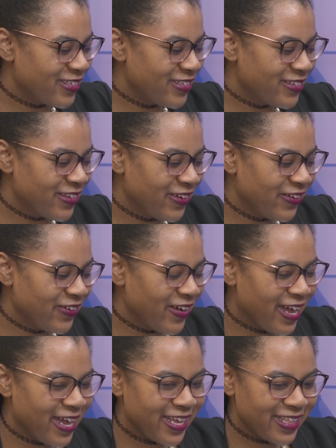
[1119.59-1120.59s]
so
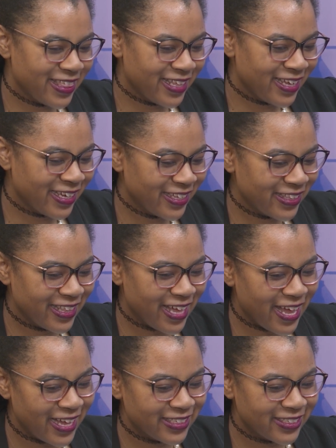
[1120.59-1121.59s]
I think
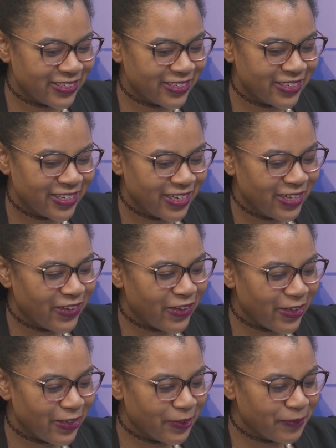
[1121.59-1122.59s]
that
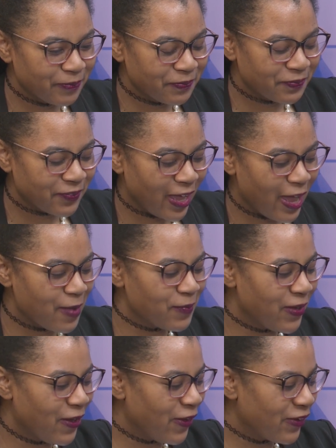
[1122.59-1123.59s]
um,
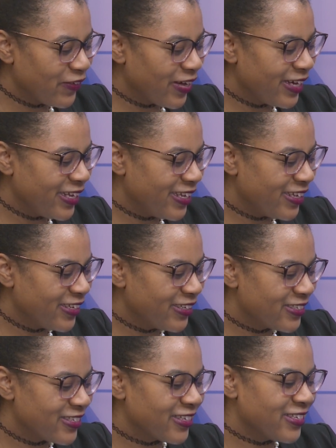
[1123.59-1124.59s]
I'm already
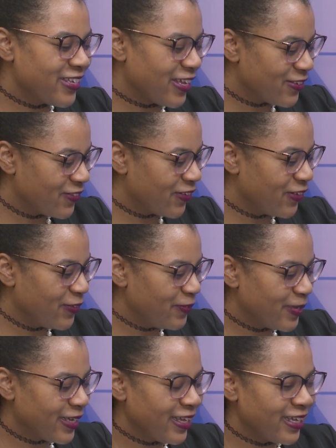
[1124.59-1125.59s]
successful
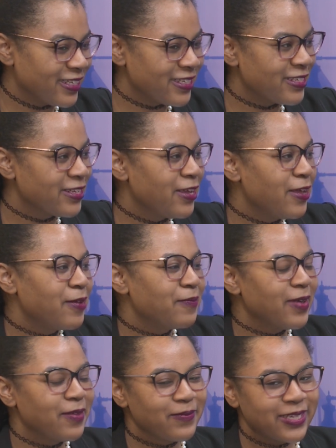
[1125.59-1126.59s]
because
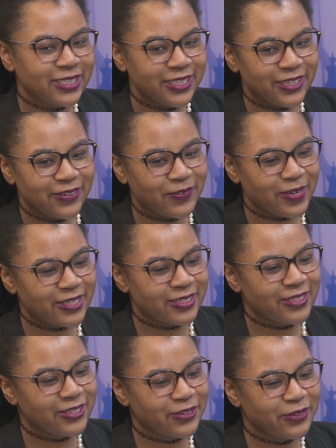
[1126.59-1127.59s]
my mission
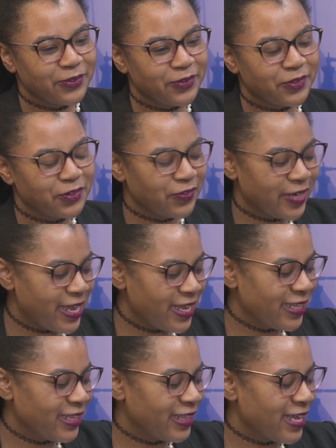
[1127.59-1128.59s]
was to
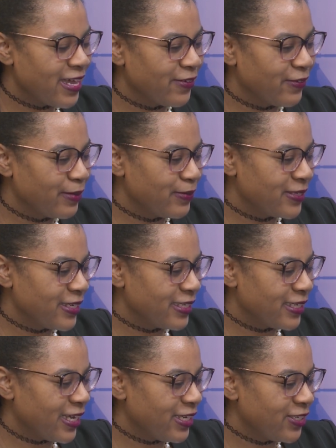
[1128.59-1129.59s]
create that
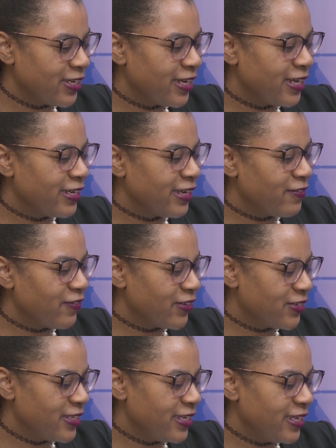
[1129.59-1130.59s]
representation and
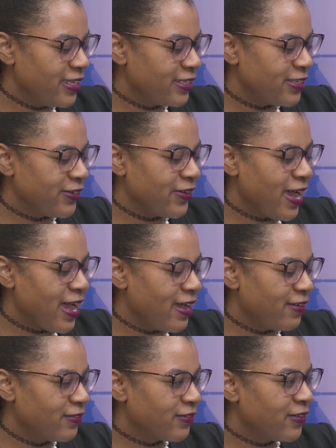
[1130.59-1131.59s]
diversity to
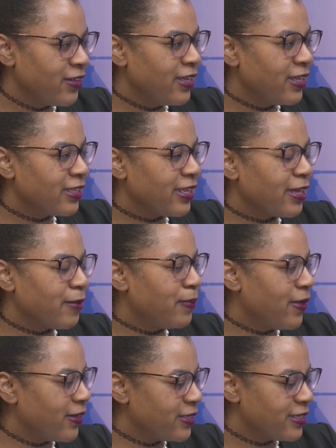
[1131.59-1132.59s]
have like a
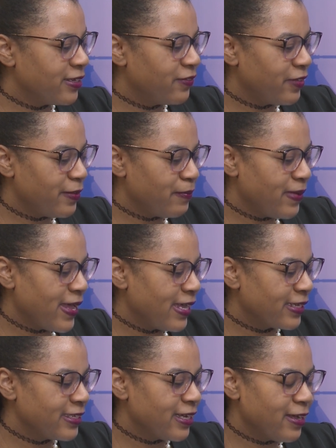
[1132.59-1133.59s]
positive
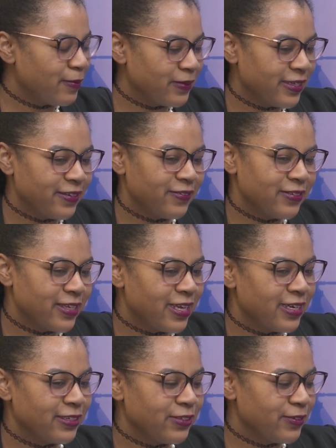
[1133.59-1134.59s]
impact to uplift
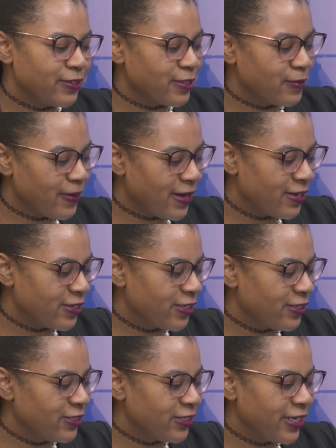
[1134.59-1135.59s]
and to inspire
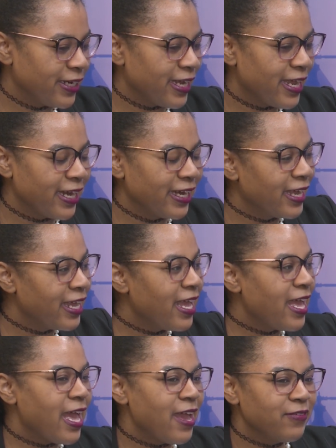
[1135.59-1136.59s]
children. And
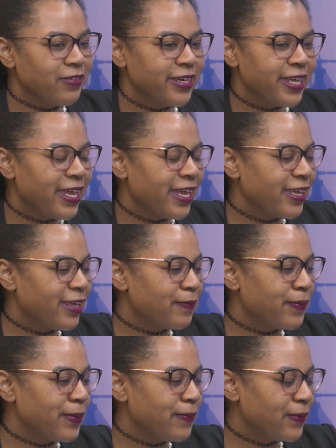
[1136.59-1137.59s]
every day I
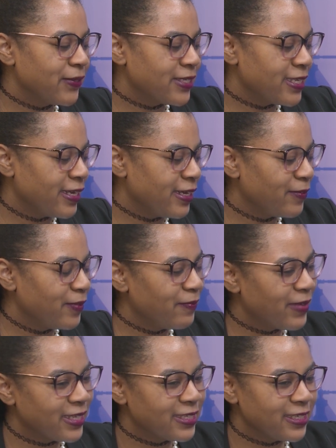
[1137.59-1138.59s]
get people sending me
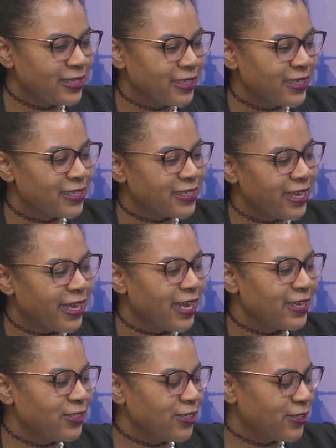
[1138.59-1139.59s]
messages. Like
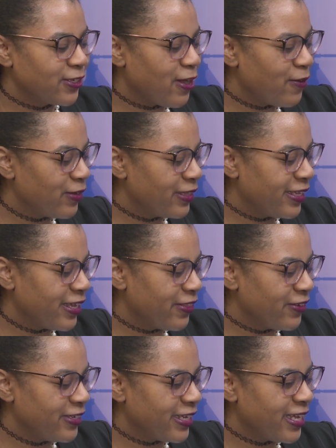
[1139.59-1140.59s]
I just got one the
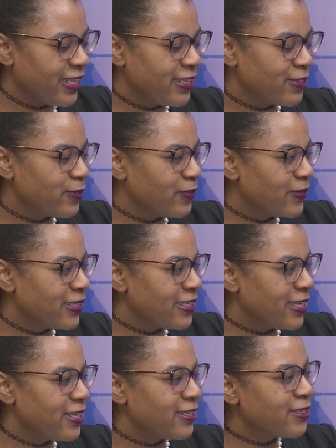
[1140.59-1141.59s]
other day. This woman
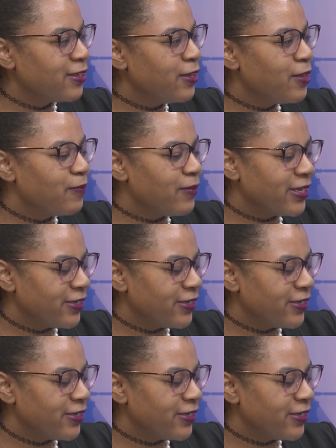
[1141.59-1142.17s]
says, My